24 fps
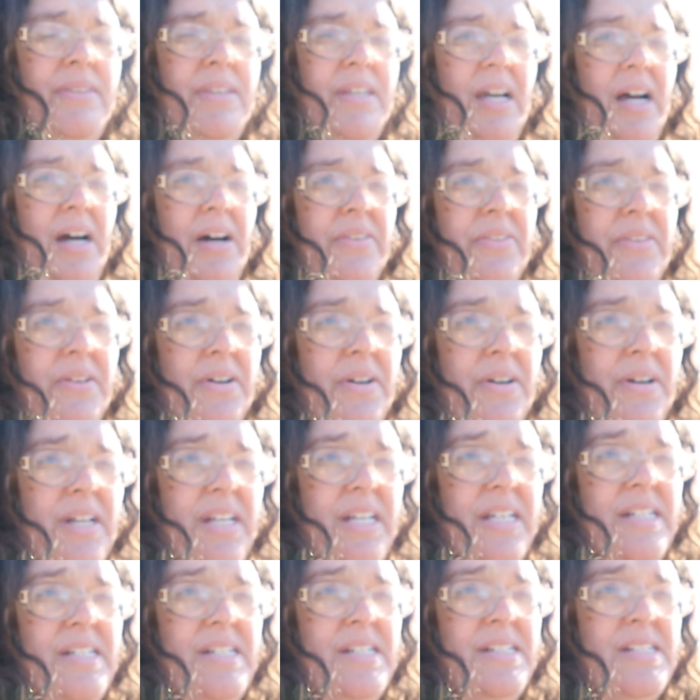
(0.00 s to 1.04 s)
the other
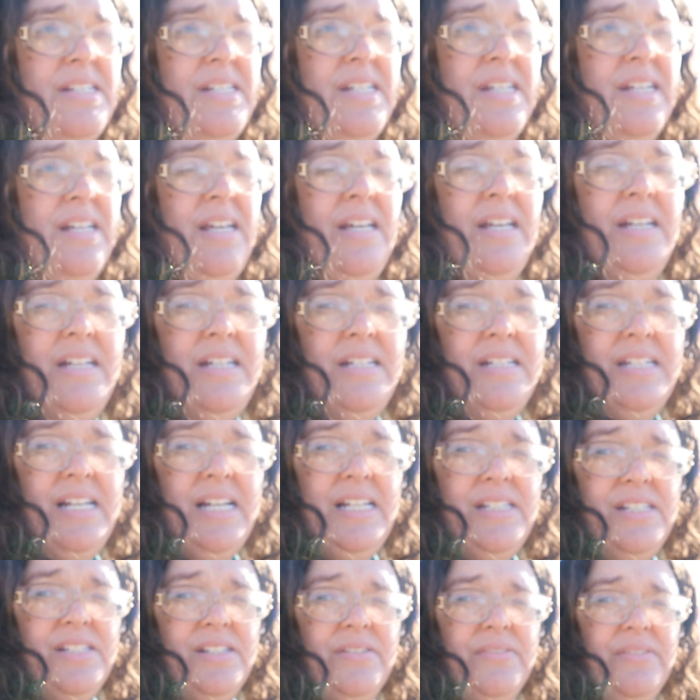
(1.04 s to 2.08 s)
is in
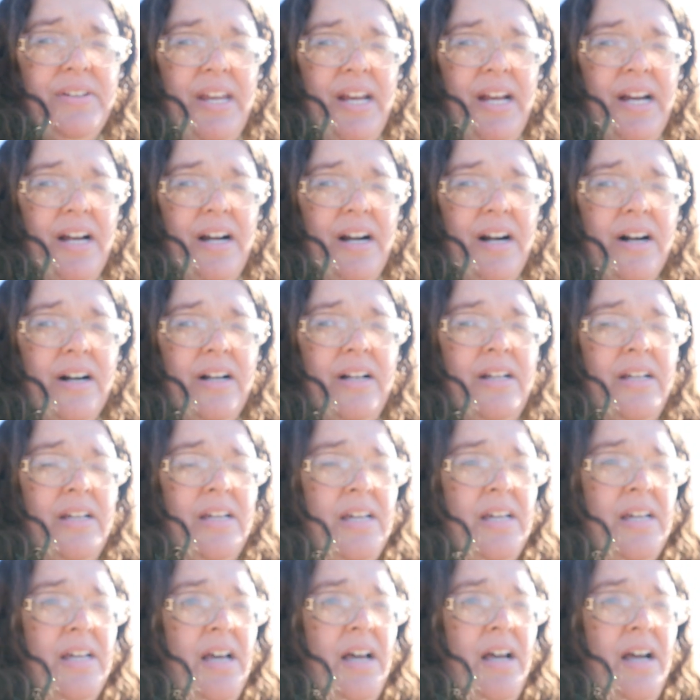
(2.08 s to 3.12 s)
intensive care,
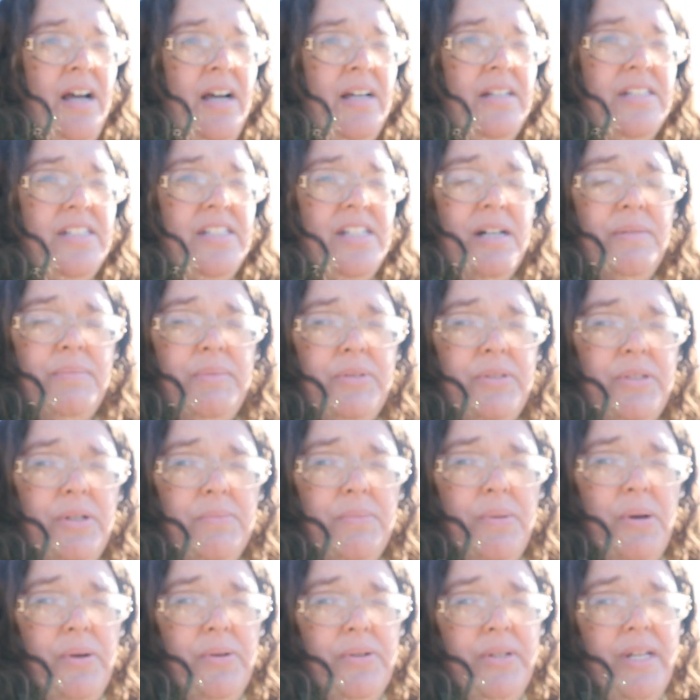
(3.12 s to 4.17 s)
double
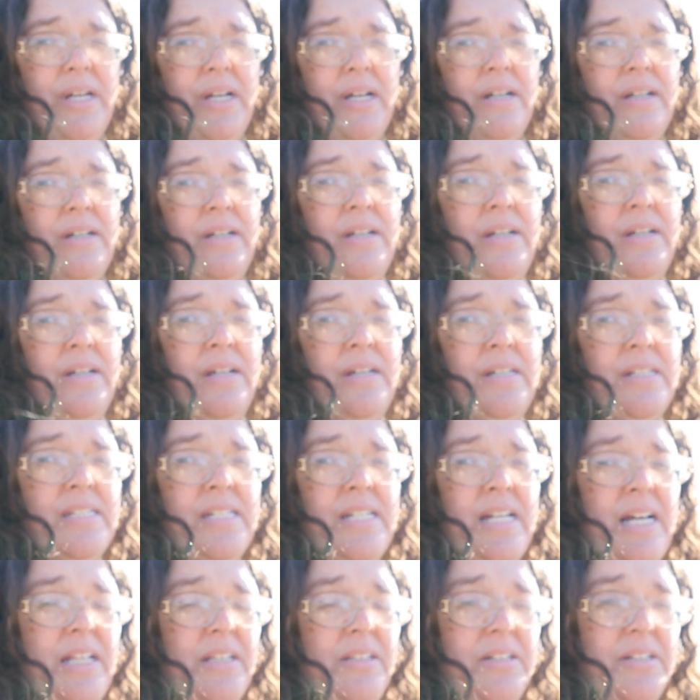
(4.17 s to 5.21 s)
pneumonia.
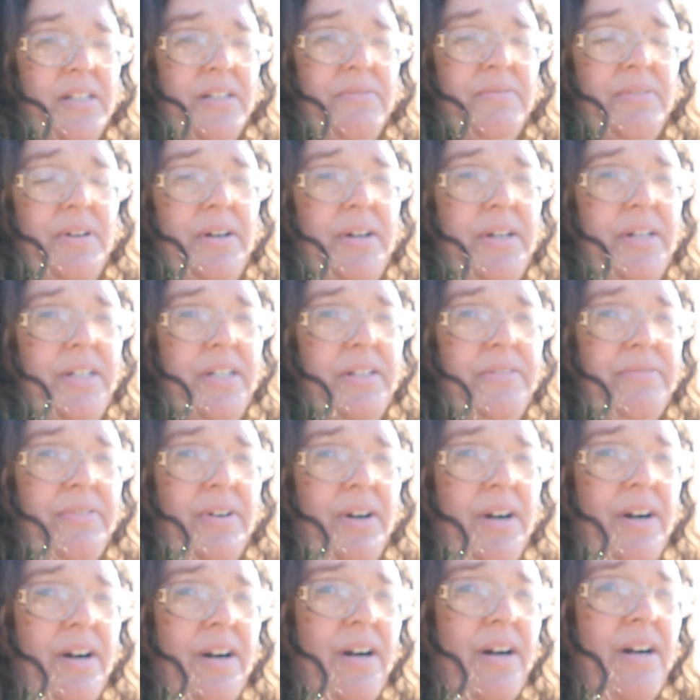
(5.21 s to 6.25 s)
It's not looking very good
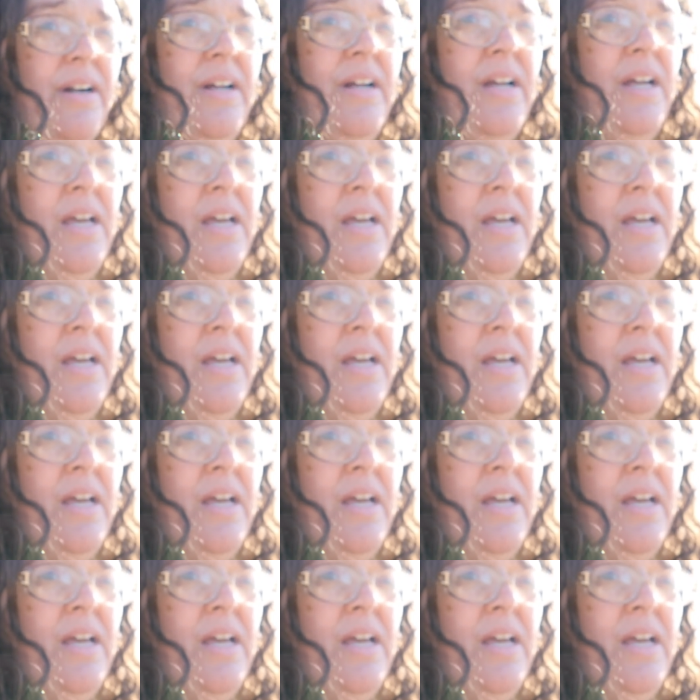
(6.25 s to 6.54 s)
for her.